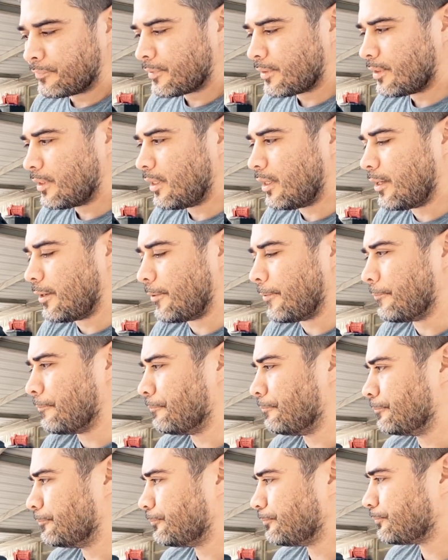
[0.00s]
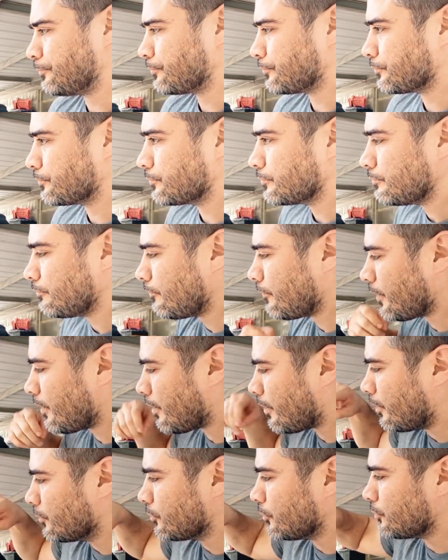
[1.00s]

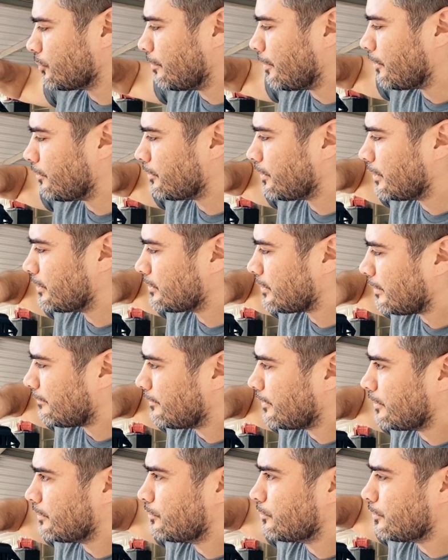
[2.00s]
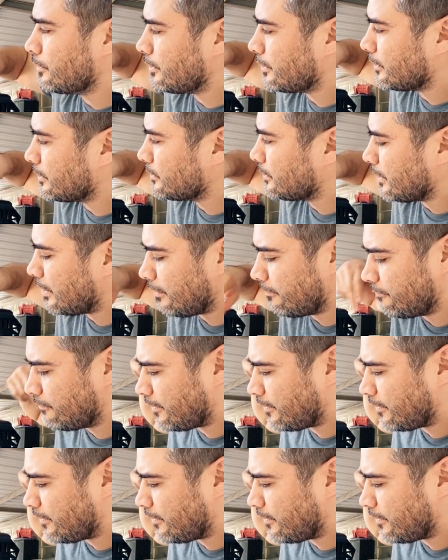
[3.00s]
So some other things that I've done to it is that I've